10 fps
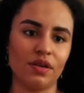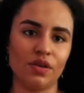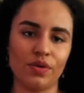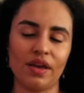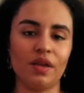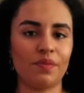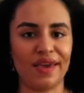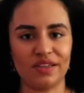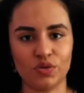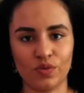You can
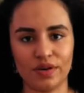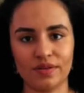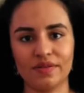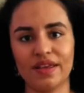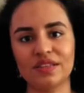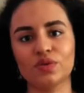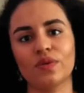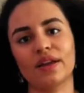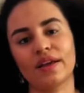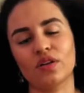imagine one. That's
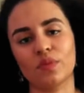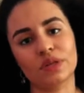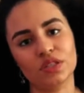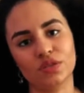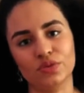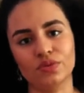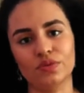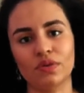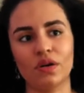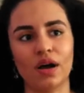what I normally do.
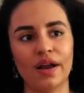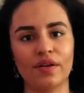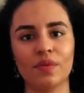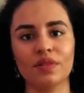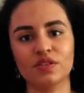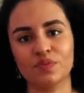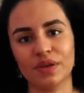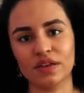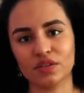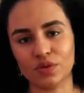I normally
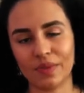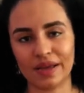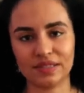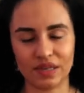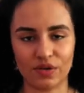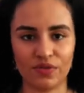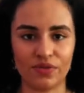speak it to myself.